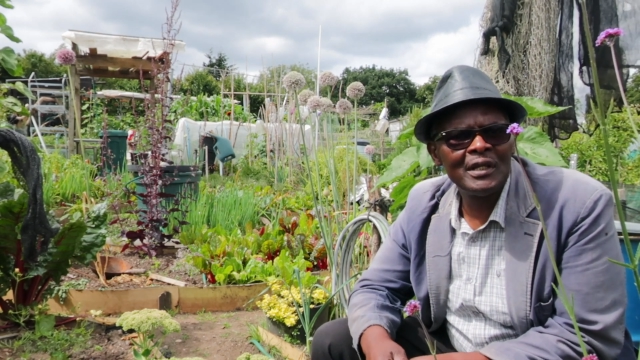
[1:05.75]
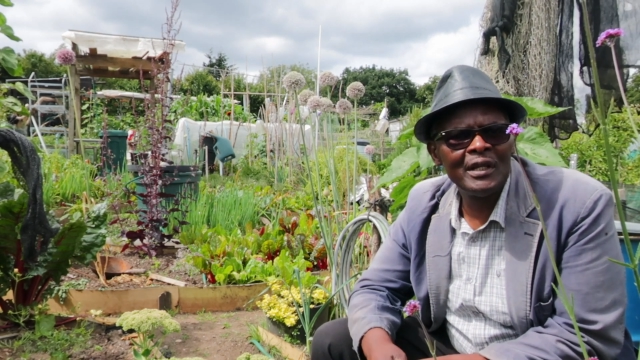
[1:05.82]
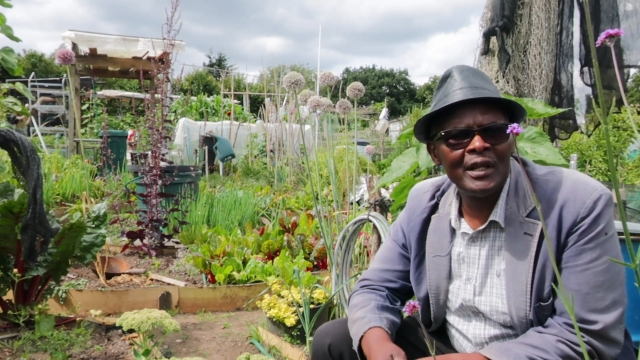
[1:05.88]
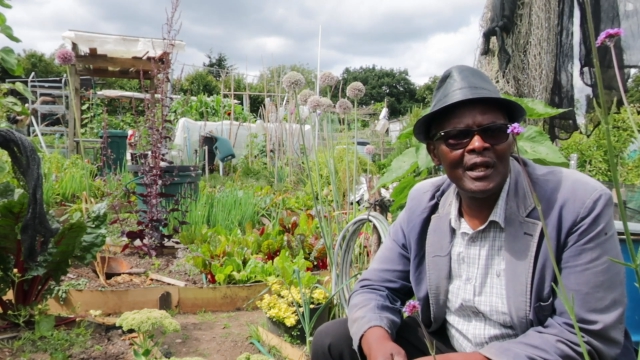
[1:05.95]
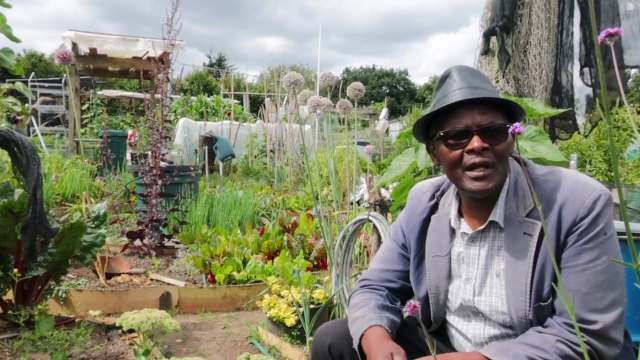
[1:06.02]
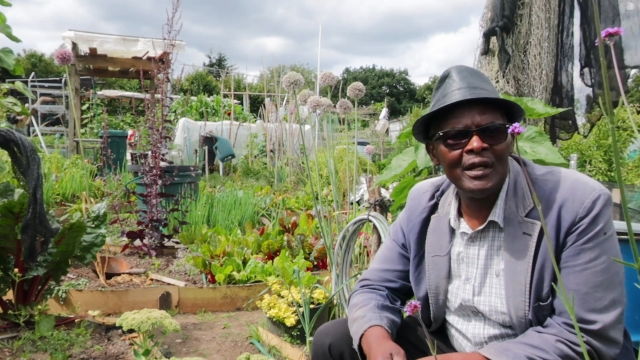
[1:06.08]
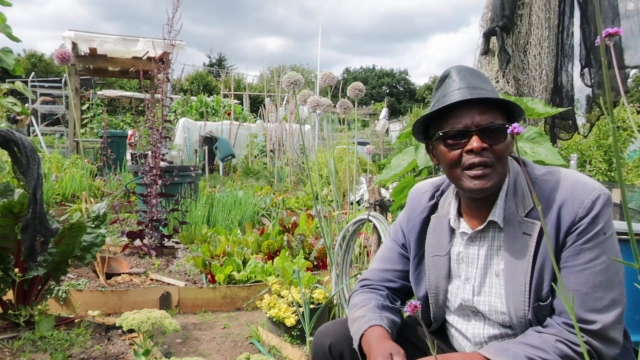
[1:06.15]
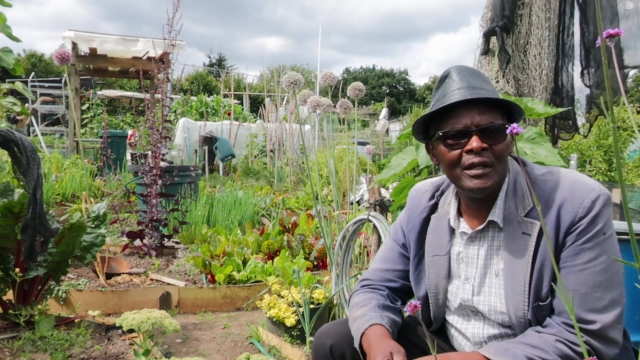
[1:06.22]
And
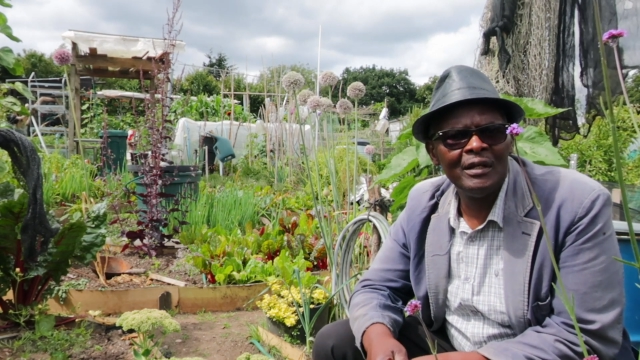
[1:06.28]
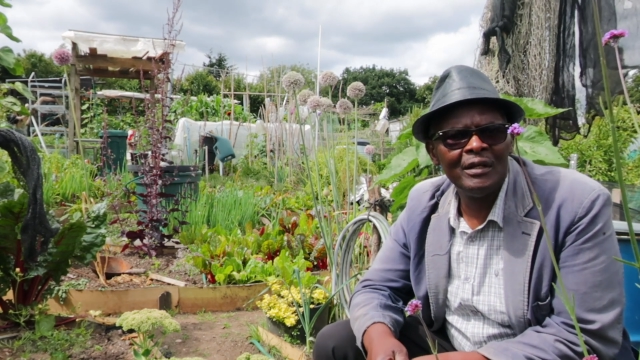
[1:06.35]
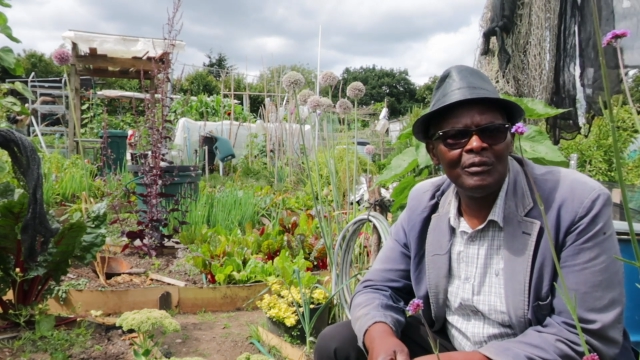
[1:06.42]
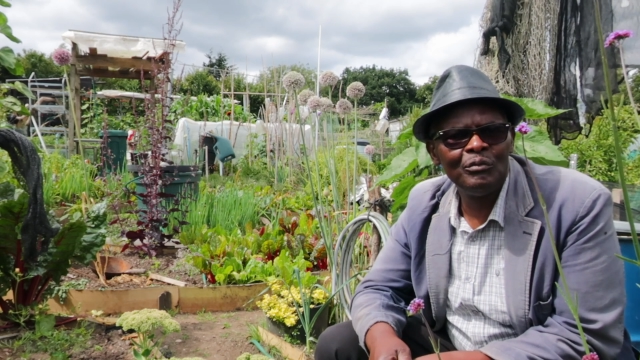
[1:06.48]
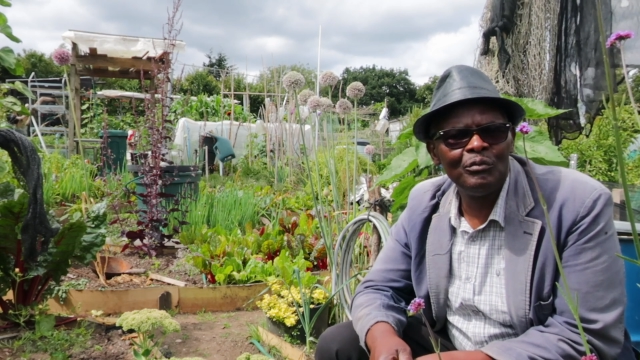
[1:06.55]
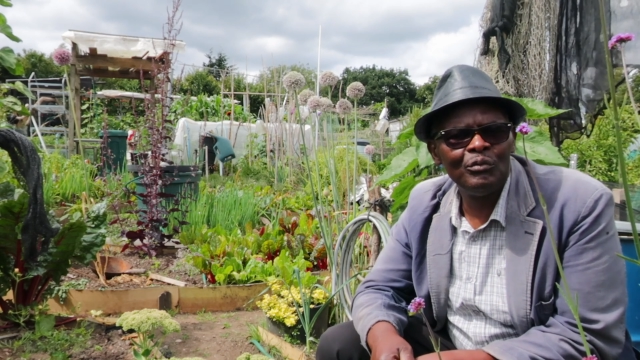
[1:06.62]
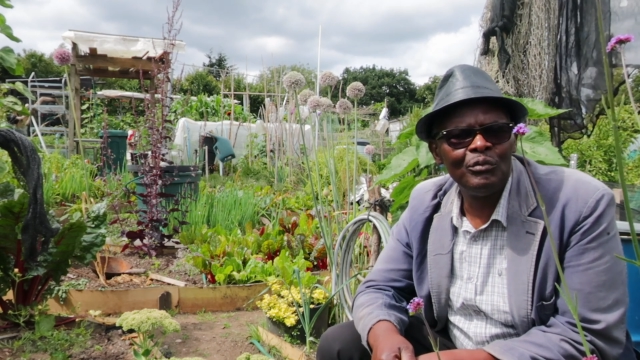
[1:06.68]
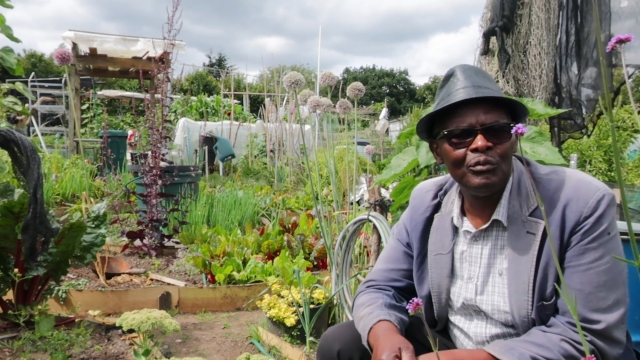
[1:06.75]
then
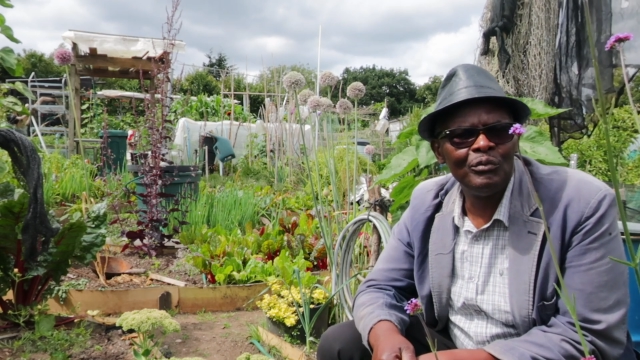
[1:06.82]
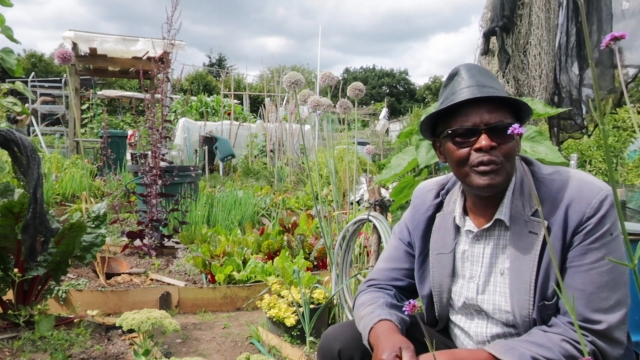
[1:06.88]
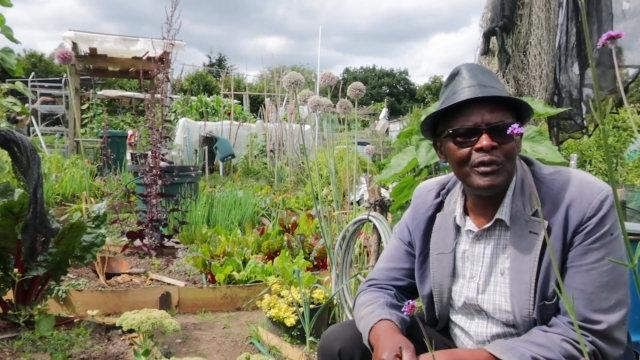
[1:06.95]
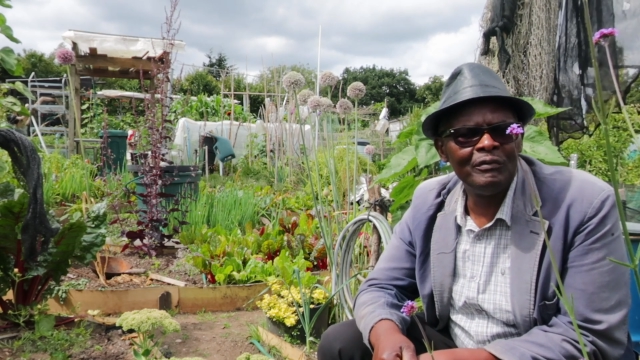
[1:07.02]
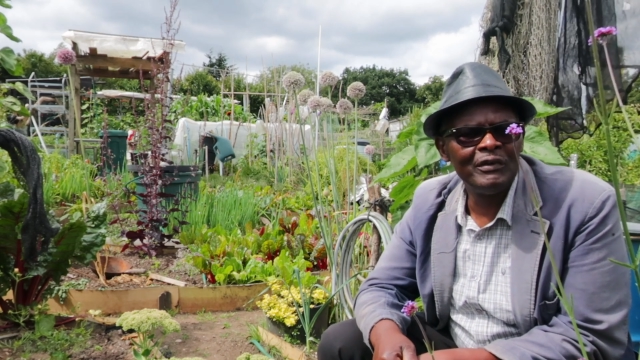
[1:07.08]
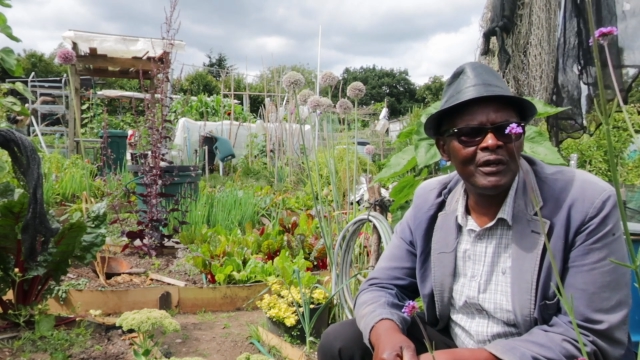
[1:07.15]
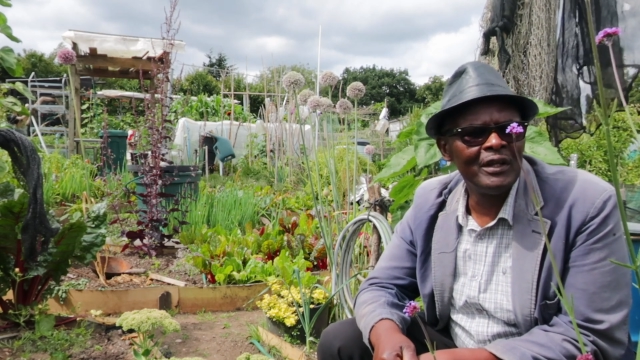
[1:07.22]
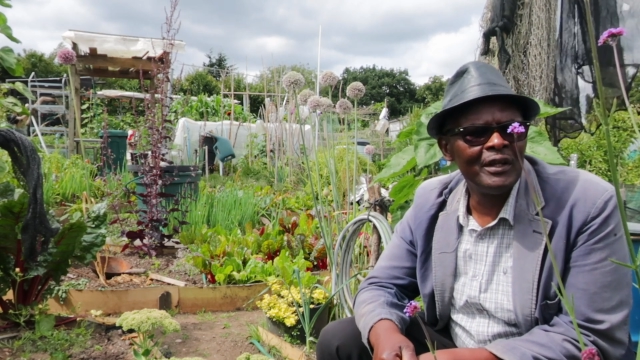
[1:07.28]

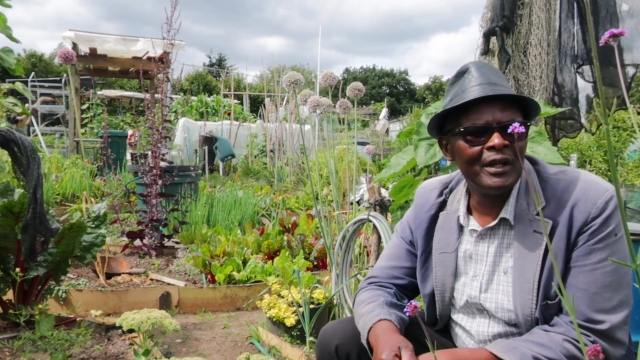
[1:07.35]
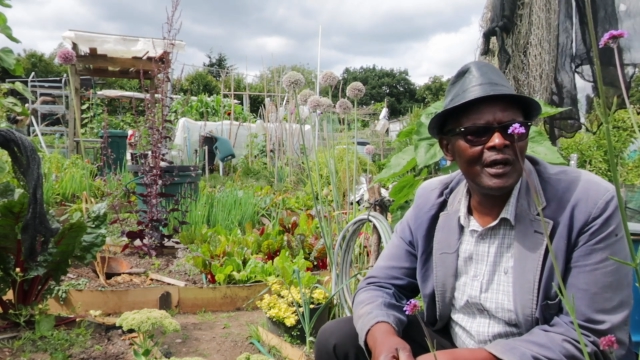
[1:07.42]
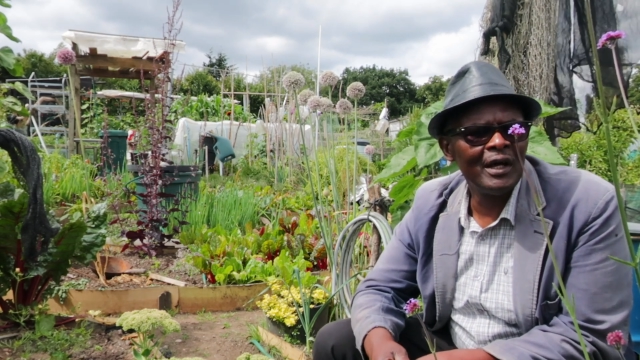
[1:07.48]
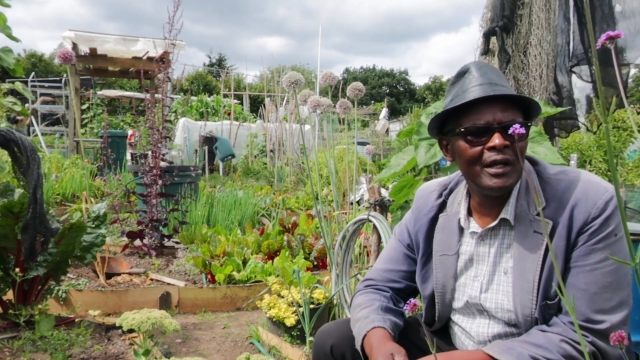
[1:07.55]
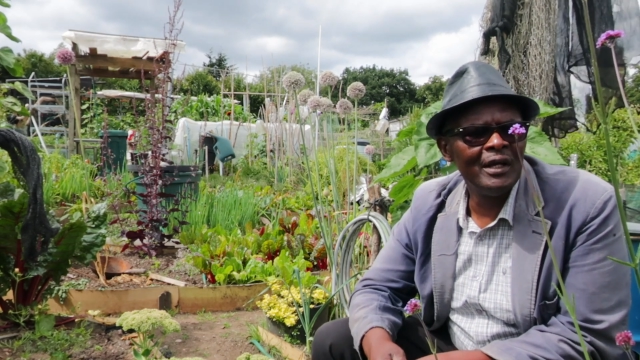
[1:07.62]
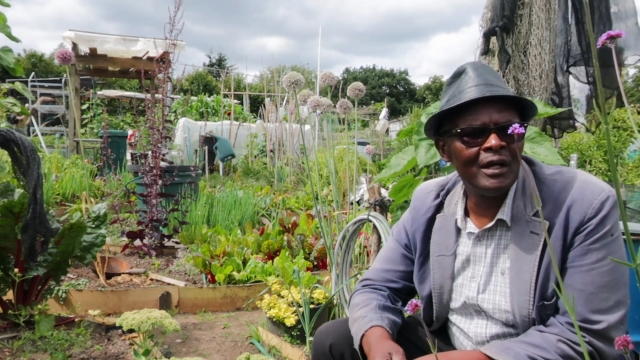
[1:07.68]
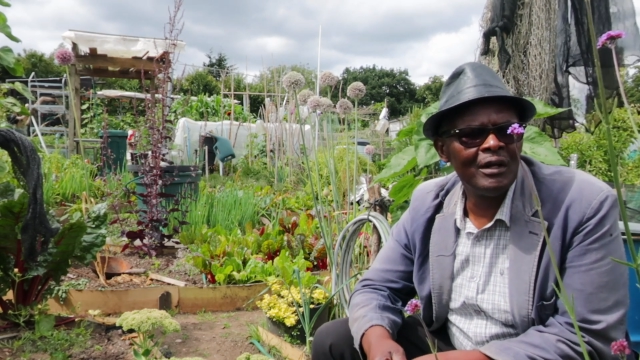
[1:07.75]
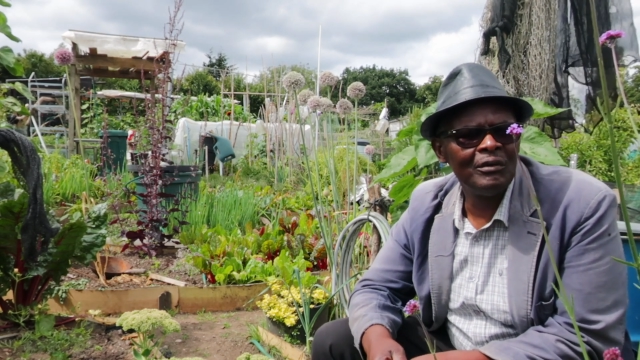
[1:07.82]
they've done that,
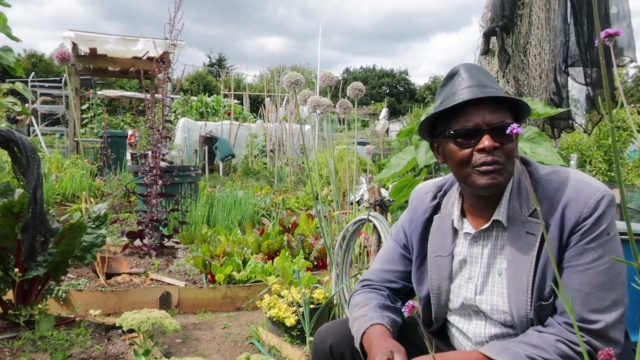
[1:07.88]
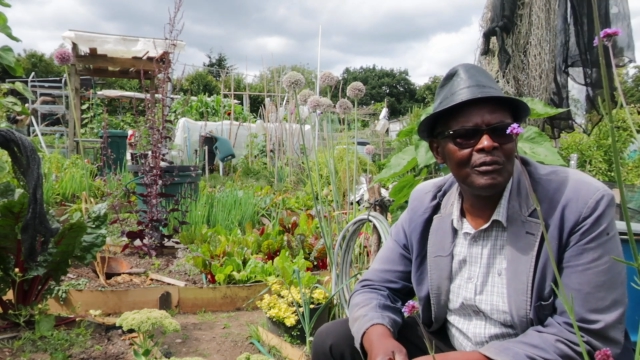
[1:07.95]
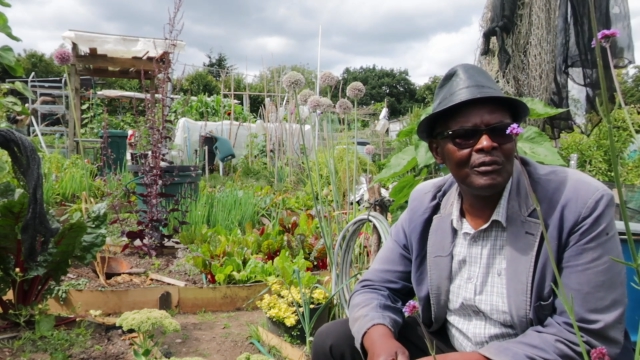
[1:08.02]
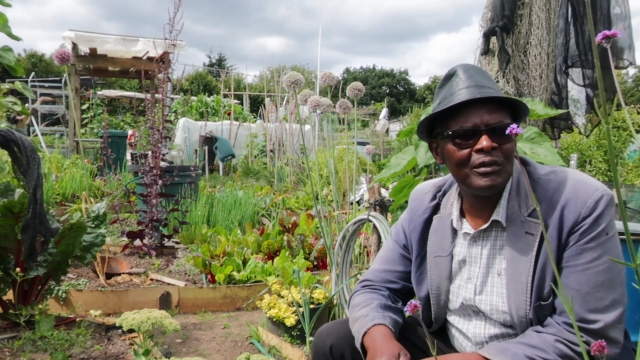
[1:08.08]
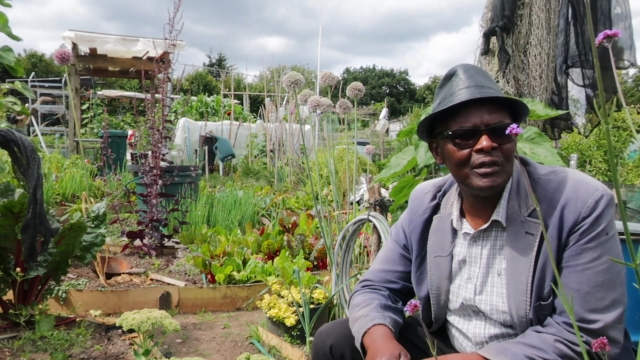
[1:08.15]
and now